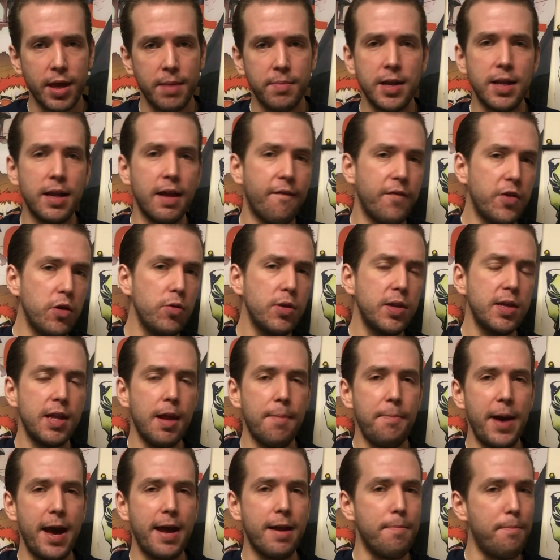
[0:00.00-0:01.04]
I mean, if you
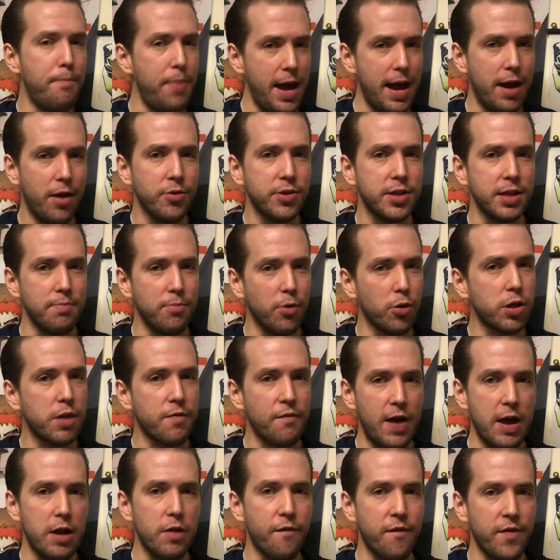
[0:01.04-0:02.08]
step out of bounds in most
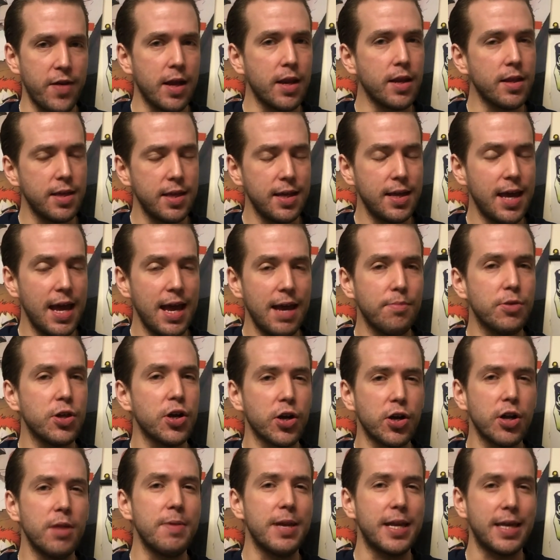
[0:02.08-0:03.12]
Final Fantasy games,
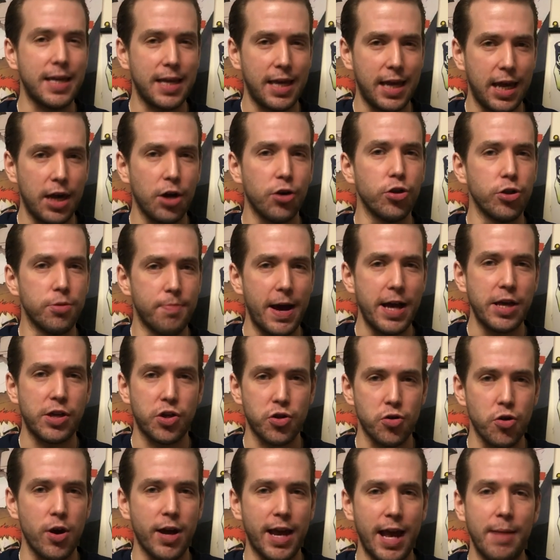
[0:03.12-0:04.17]
you're going to be killed by
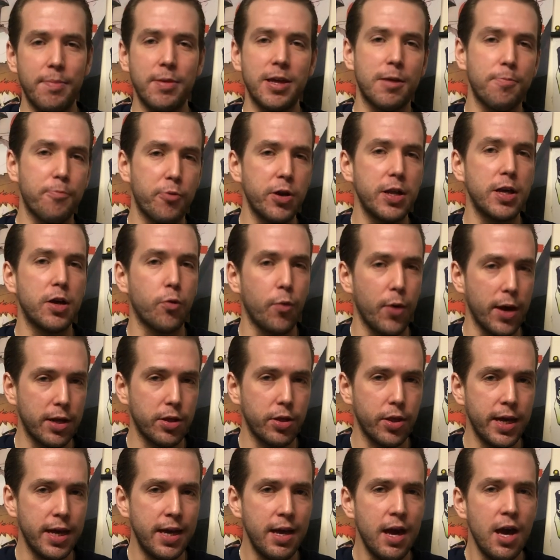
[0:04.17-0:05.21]
strong enemies pretty
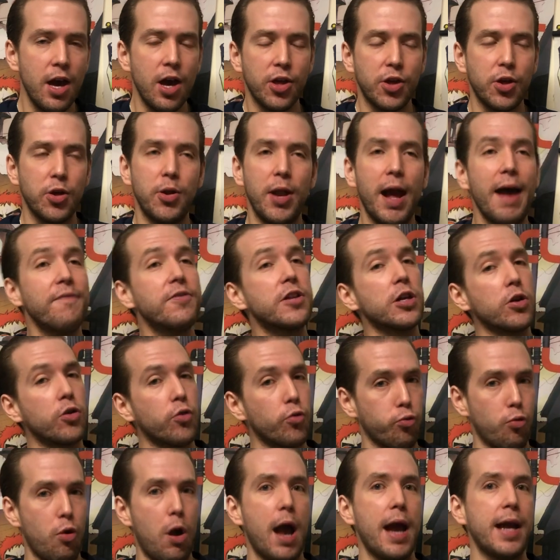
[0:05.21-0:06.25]
quickly, so you'd have to
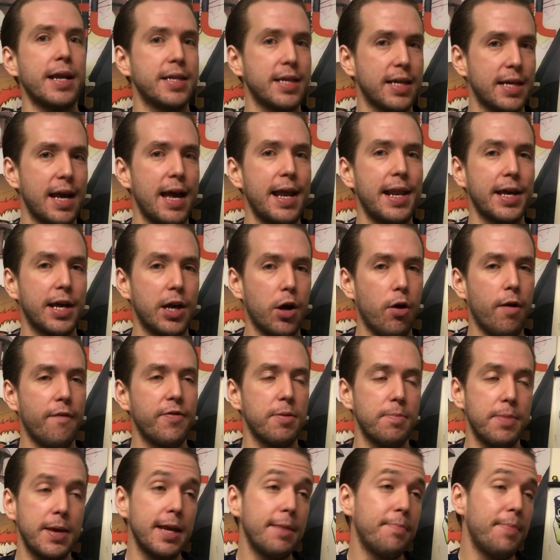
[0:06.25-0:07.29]
grind to kind of go off
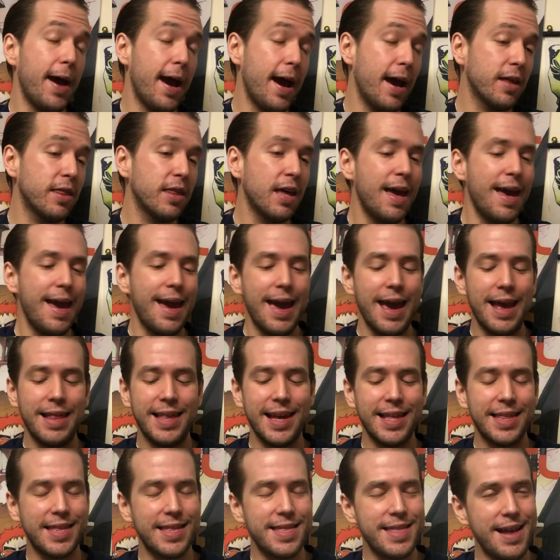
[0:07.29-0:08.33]
the beaten path. And
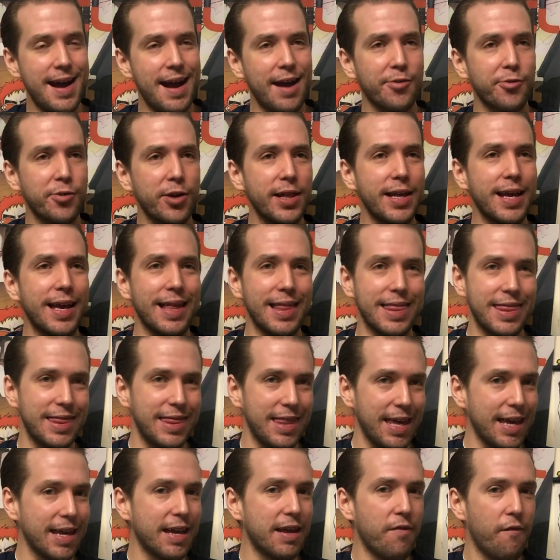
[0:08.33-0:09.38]
that's not really a
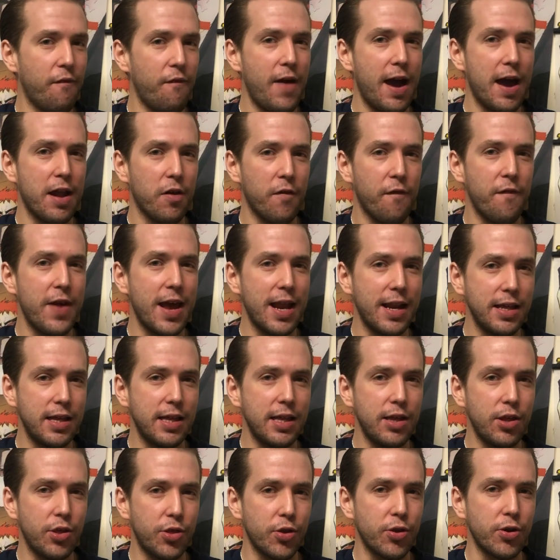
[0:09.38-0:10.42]
thing in Final
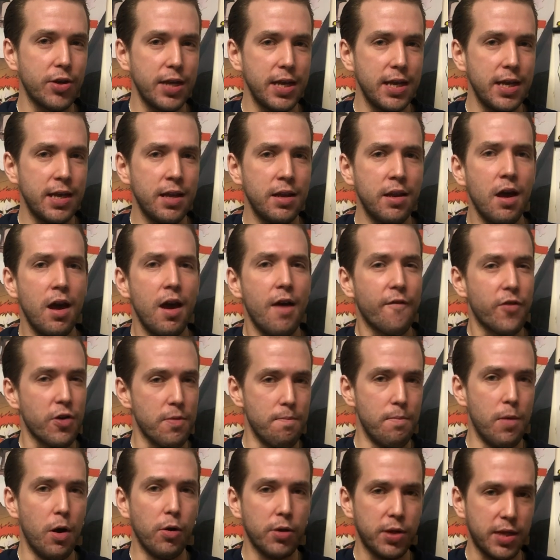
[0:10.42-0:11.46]
Fantasy XIII. For
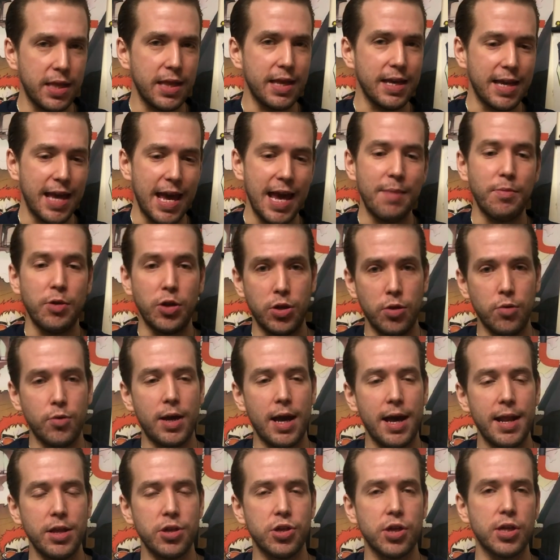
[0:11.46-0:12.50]
most of the game, you do
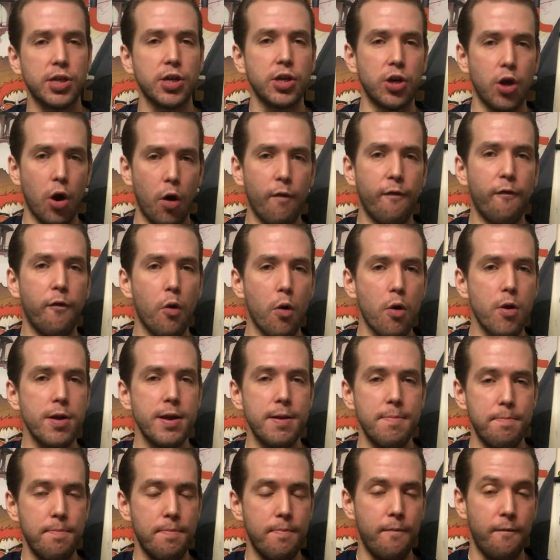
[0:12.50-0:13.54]
kind of just go forward
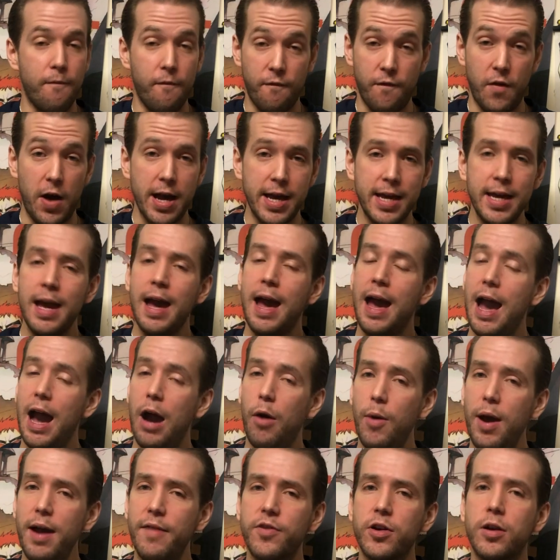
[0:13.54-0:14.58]
and fight.
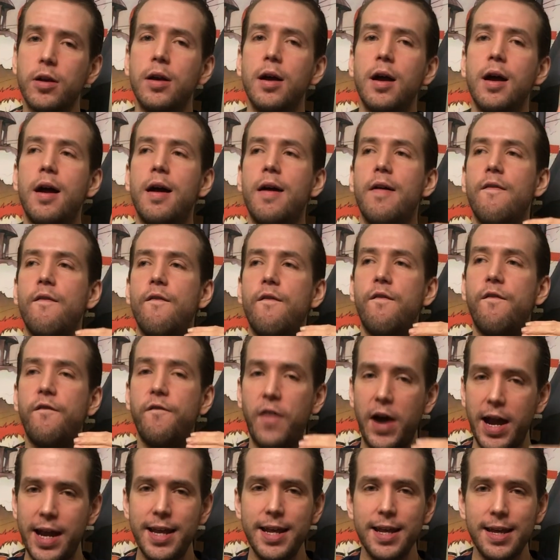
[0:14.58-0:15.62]
However,
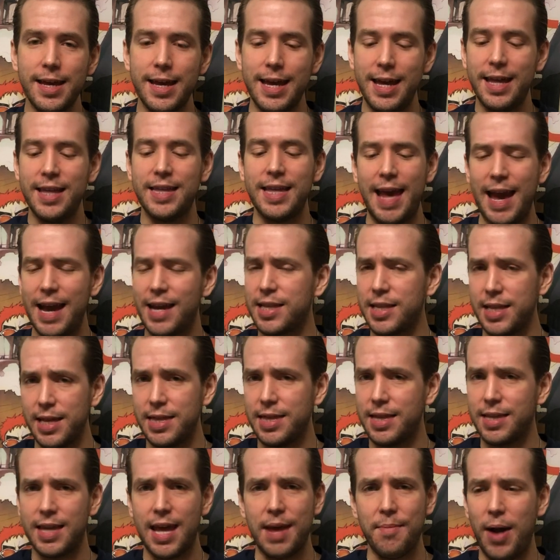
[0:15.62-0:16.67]
fighting is excellent in
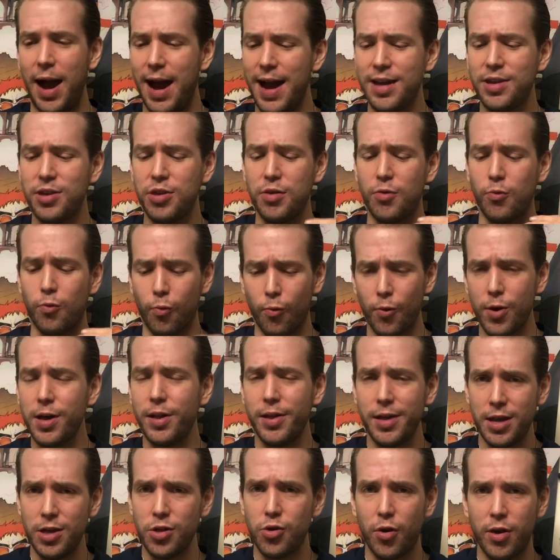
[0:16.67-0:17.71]
this game. I actually
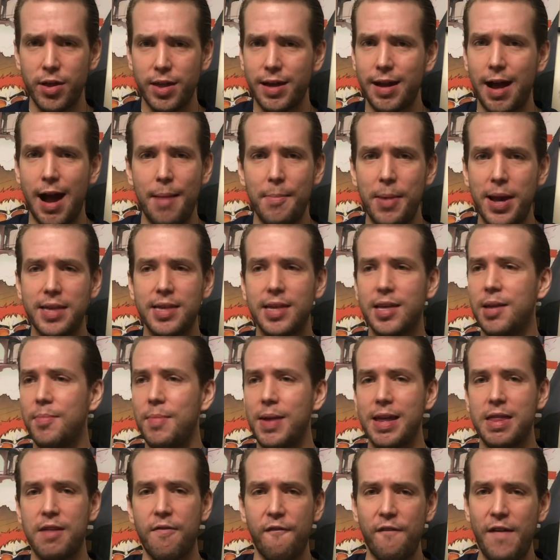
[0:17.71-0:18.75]
really enjoy the combat system.
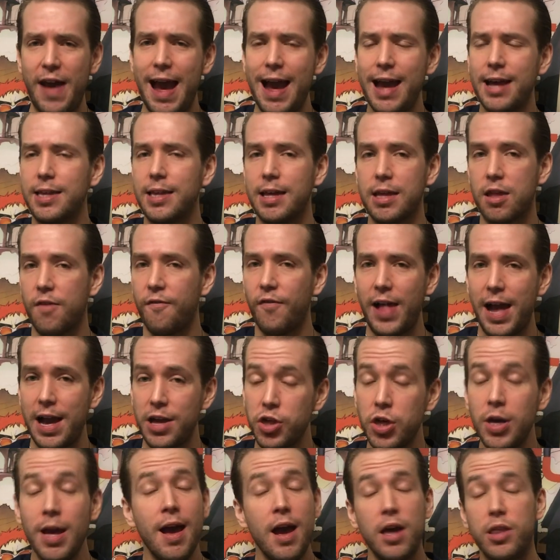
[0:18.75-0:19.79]
It's fast, it's
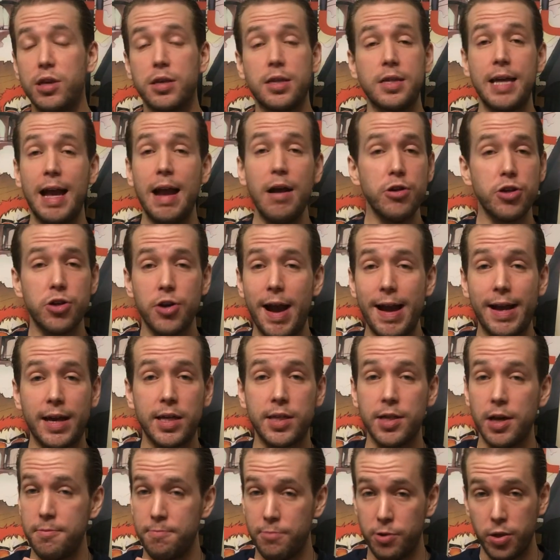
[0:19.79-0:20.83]
flashy. The soundtrack
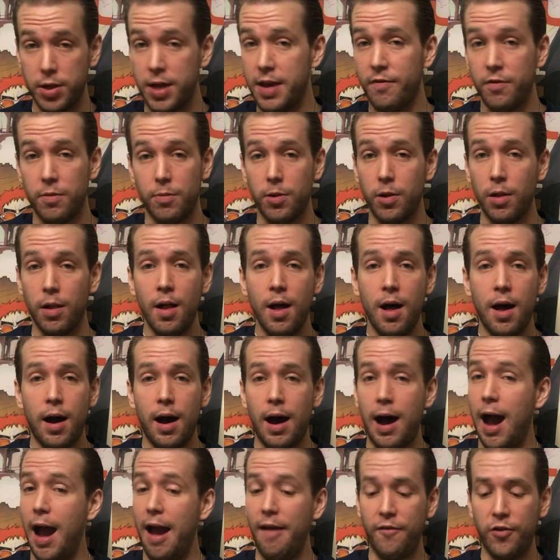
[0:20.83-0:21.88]
is unbelievable.
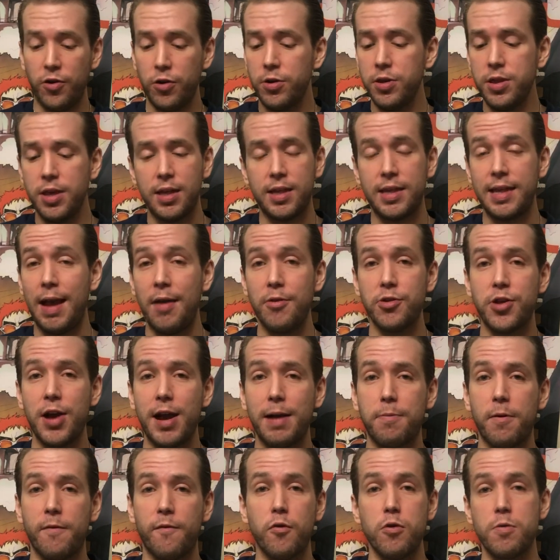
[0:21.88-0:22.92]
I've heard this
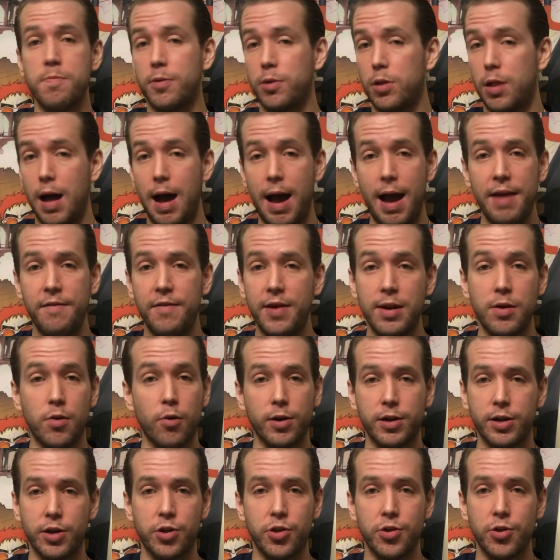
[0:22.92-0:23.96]
soundtrack performed live at an
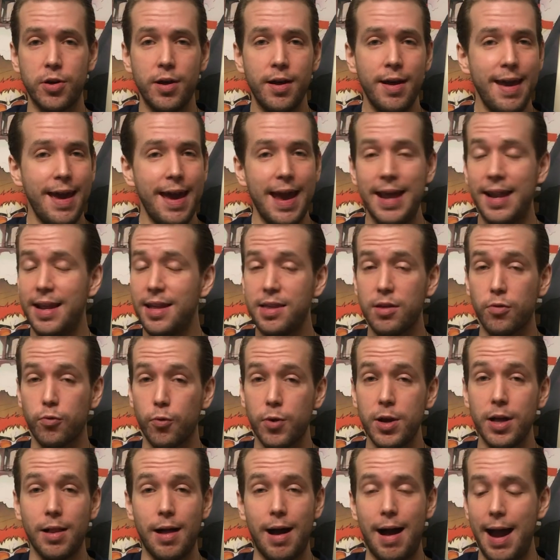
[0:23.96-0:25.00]
orchestra, and it's a
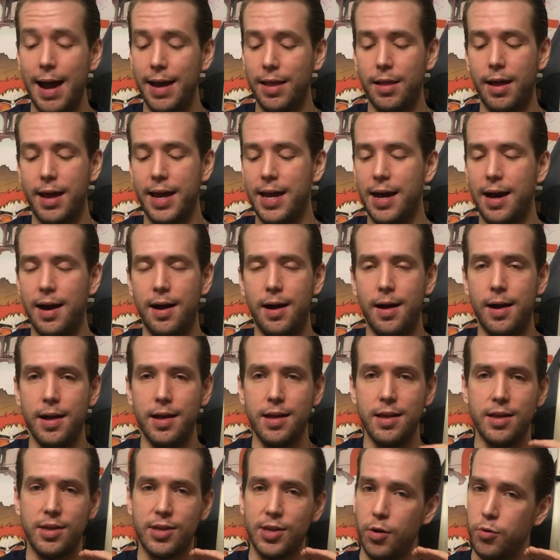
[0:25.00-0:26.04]
real highlight.
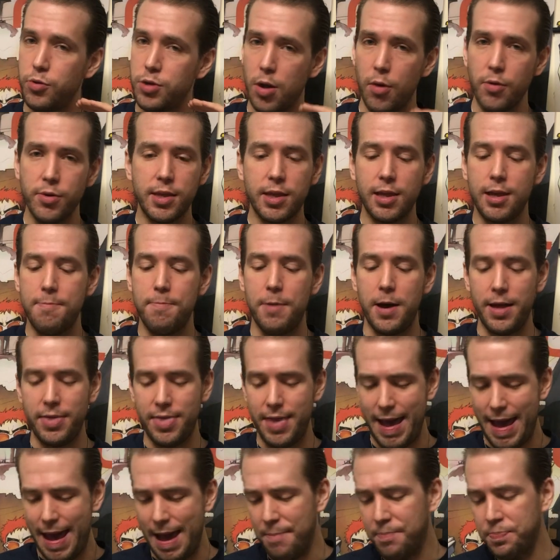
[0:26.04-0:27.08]
So don't sleep on
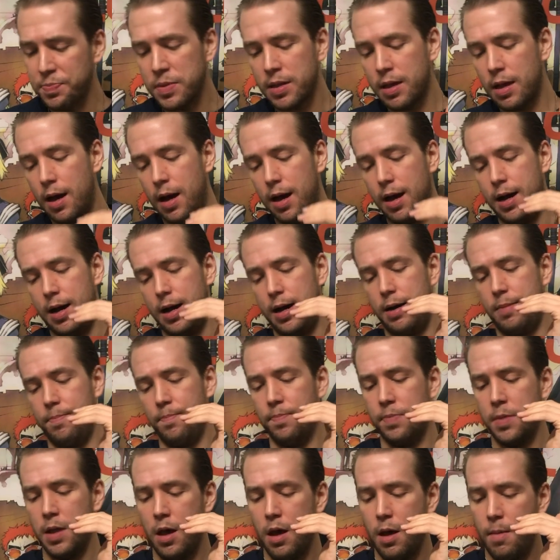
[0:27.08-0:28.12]
that.
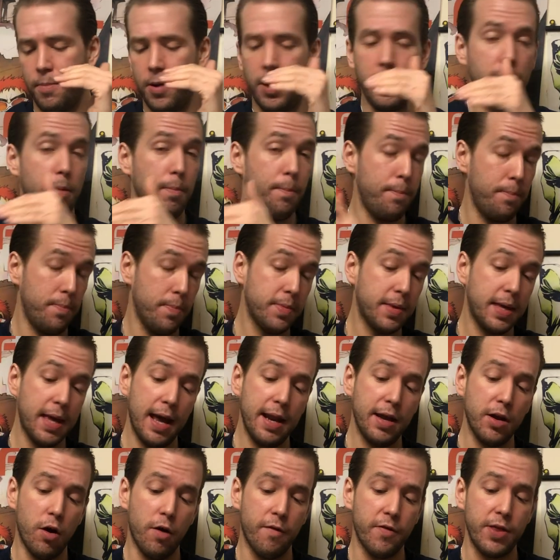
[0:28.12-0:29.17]
But
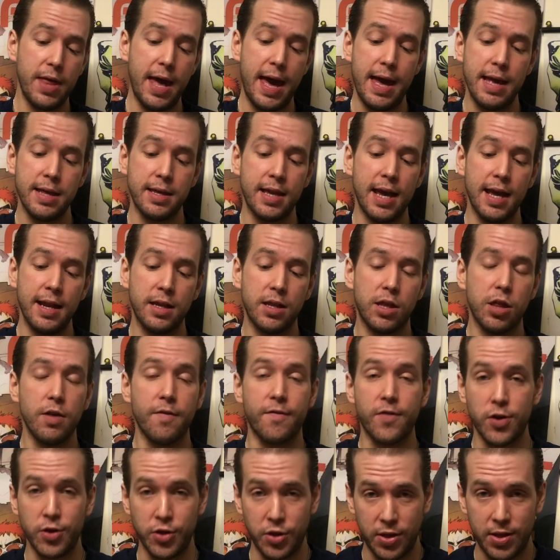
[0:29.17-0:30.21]
getting over that and getting to the
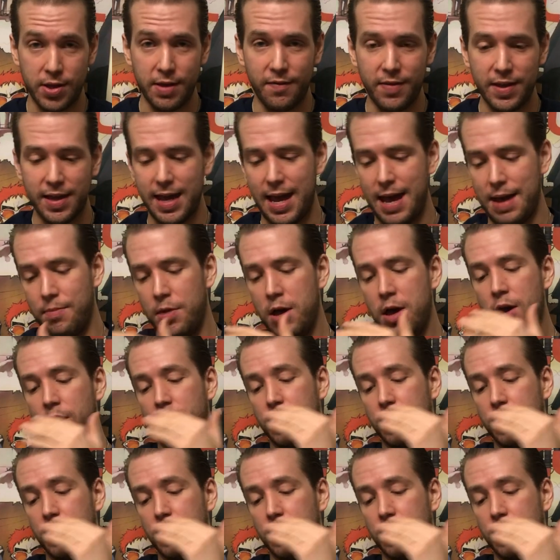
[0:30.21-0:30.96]
versions of the game.